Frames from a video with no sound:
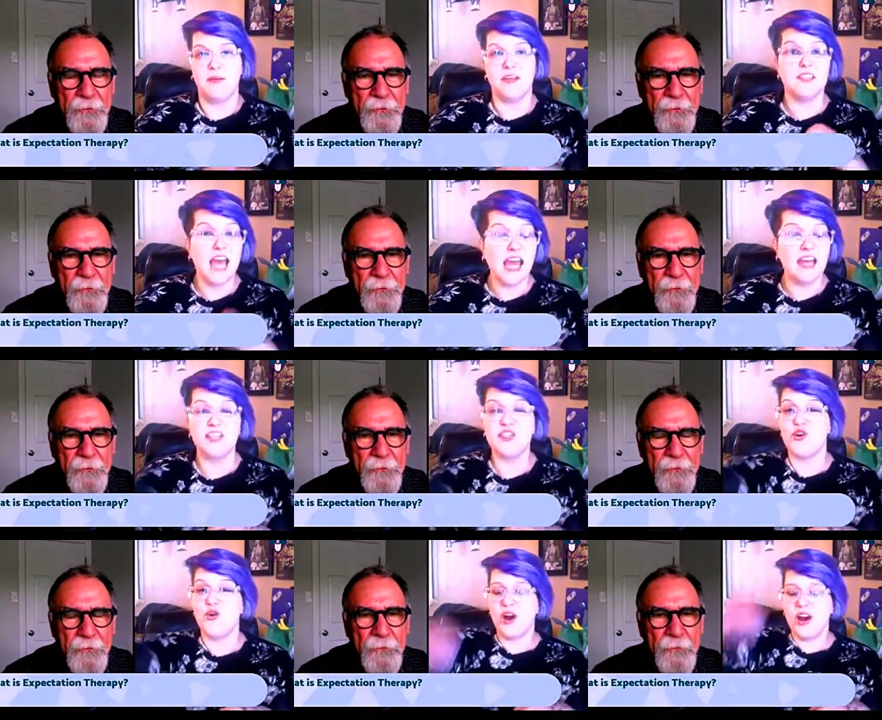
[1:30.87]
Speaker 1: because that is
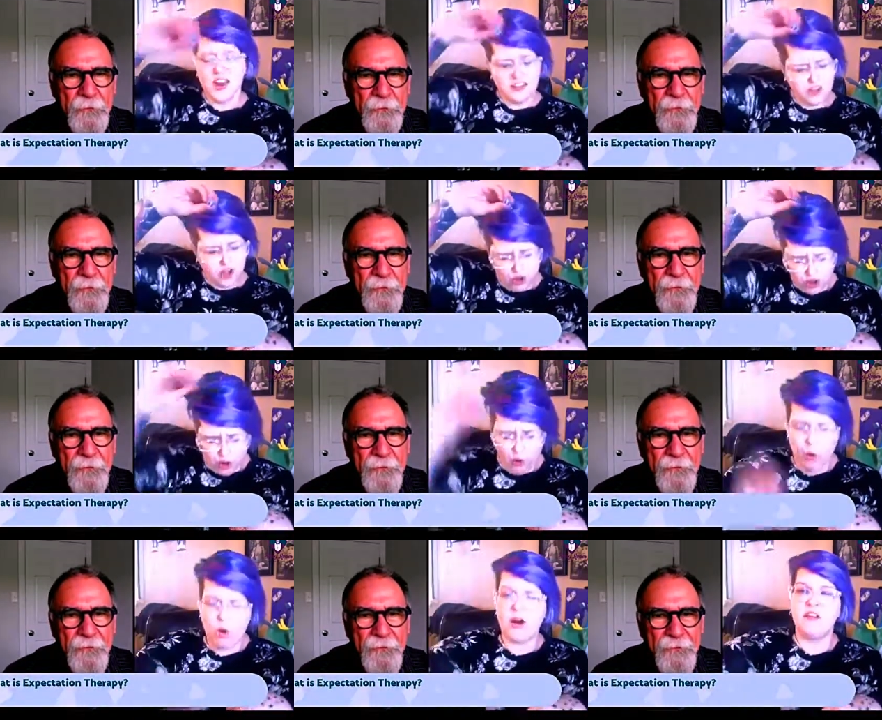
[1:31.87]
your your
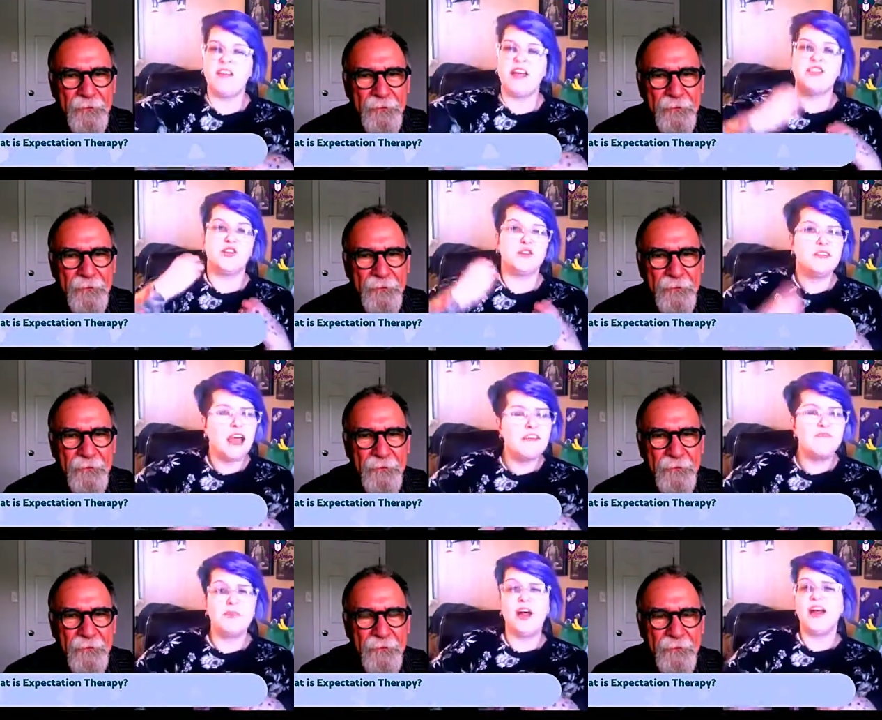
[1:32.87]
core that's your
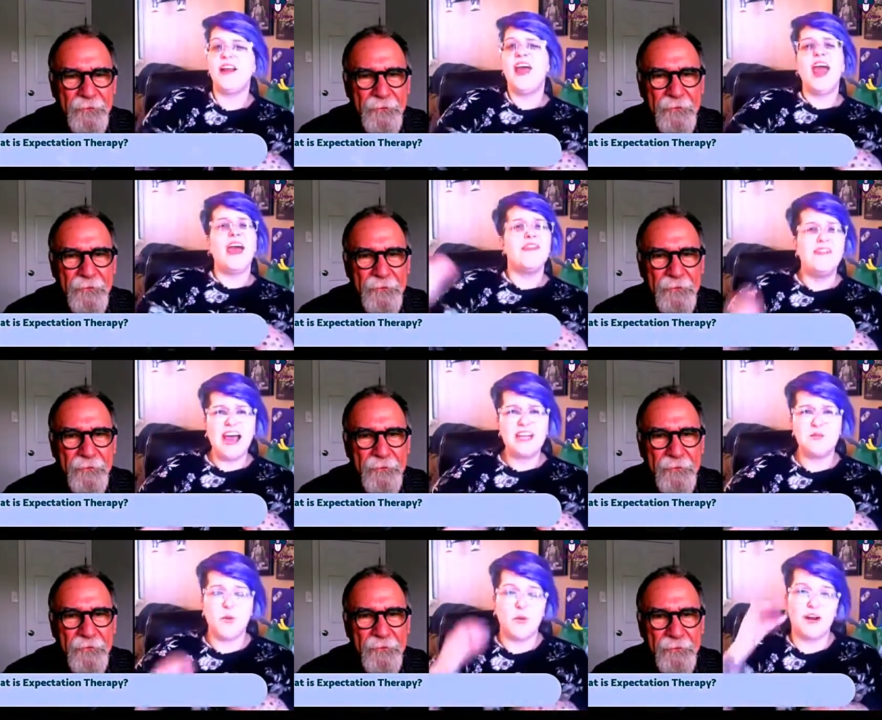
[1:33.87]
lifeblood and
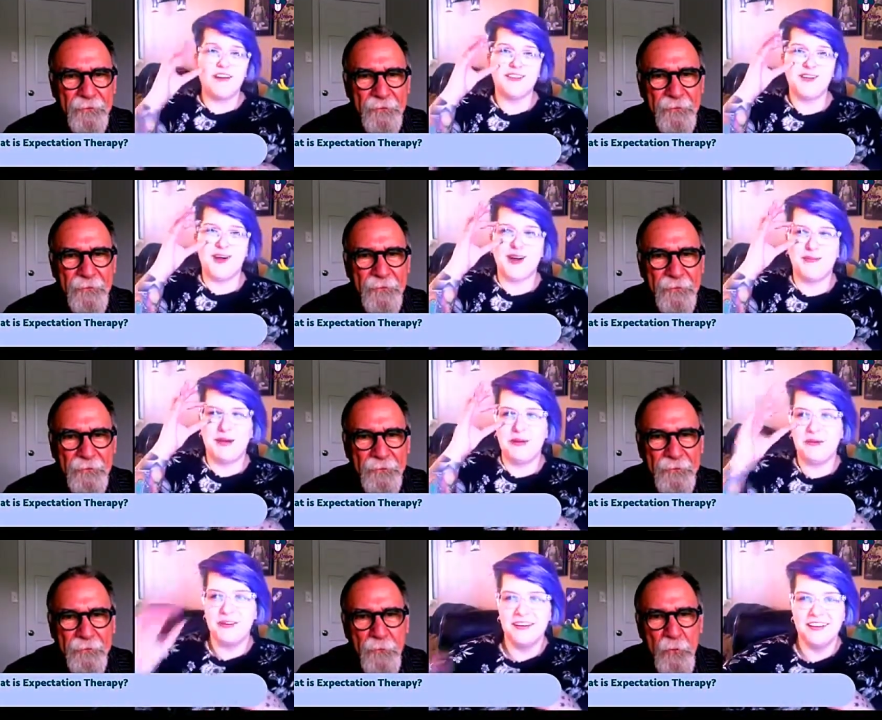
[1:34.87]
that's what we're here to talk about
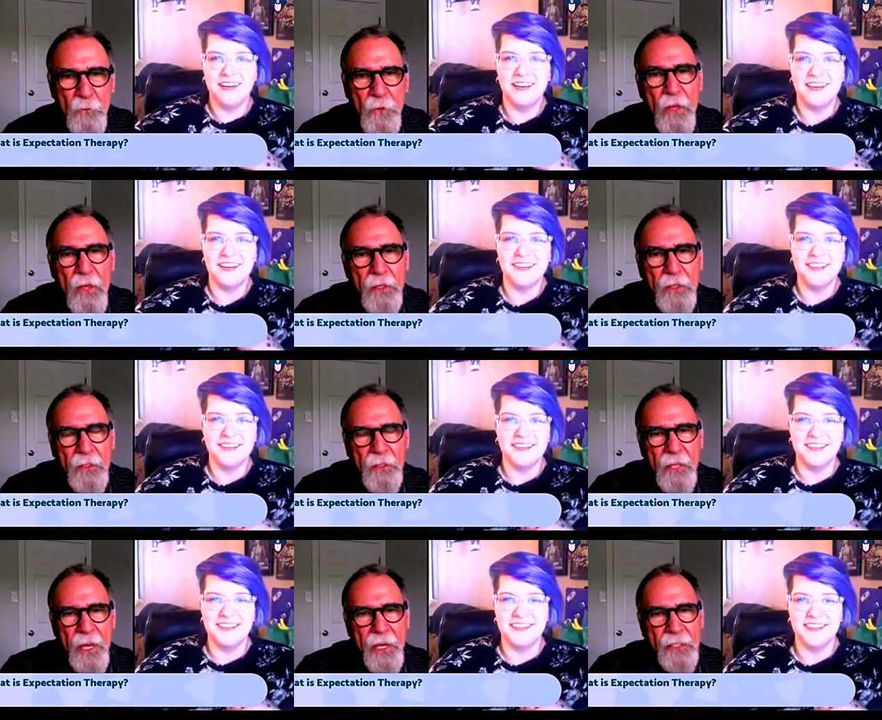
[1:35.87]

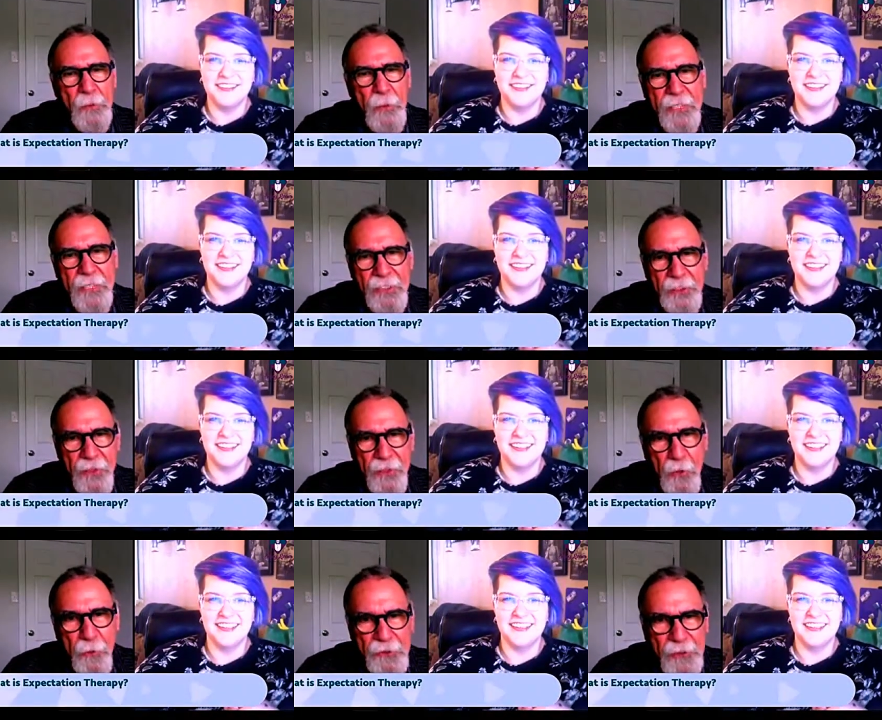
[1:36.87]
Speaker 2: expectation
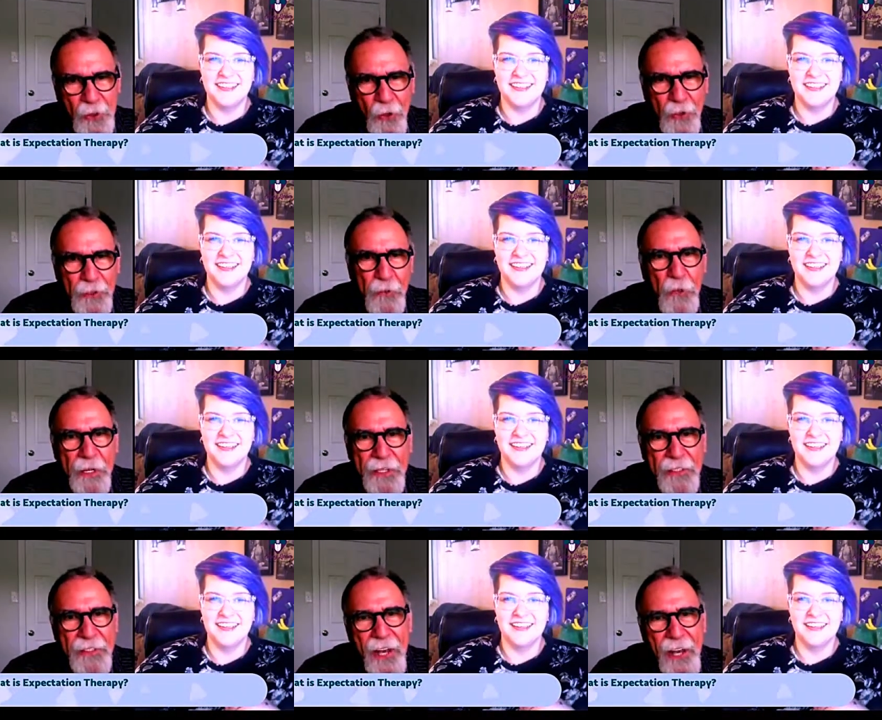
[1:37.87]
therapy started
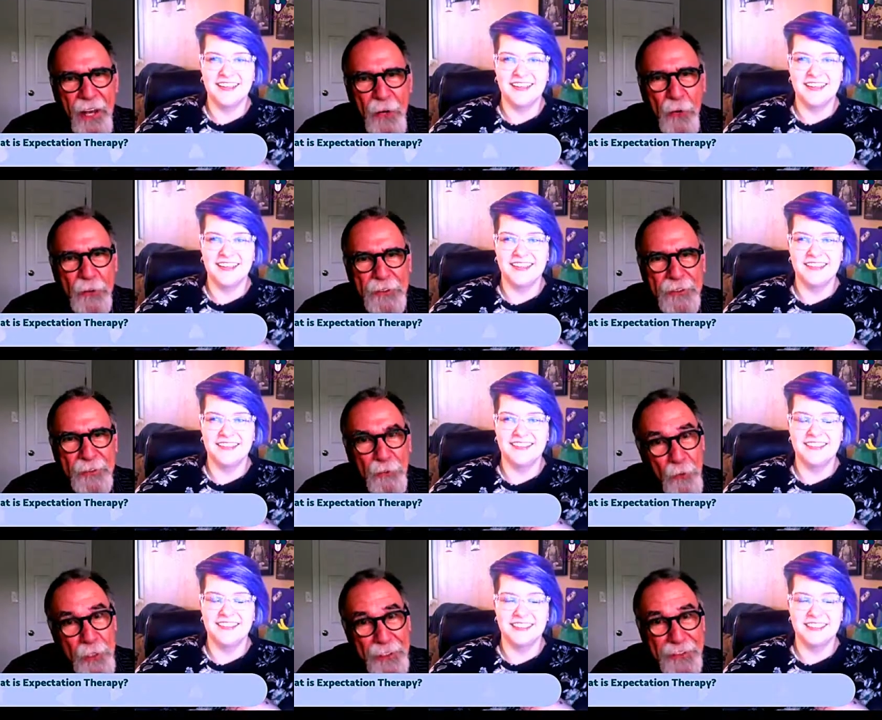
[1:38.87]
when i was
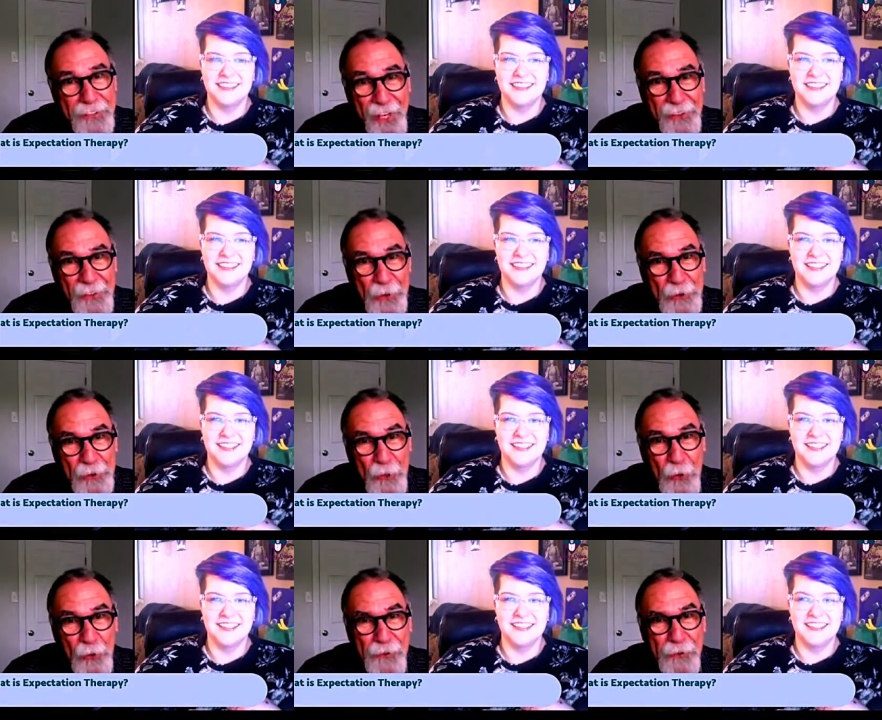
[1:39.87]
really nine years
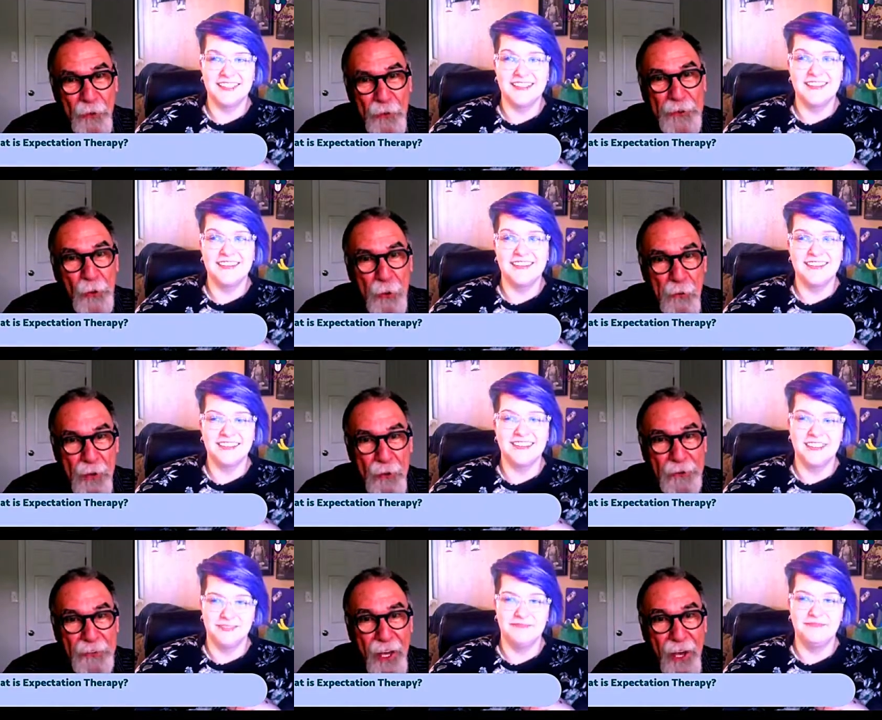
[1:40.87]
old and went to a
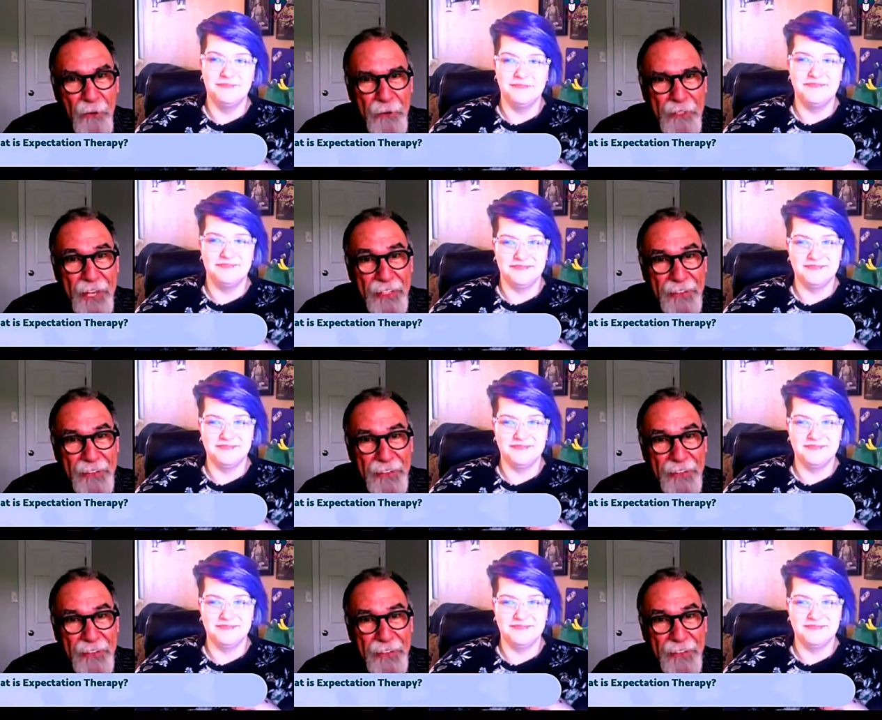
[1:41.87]
mountaintop and had a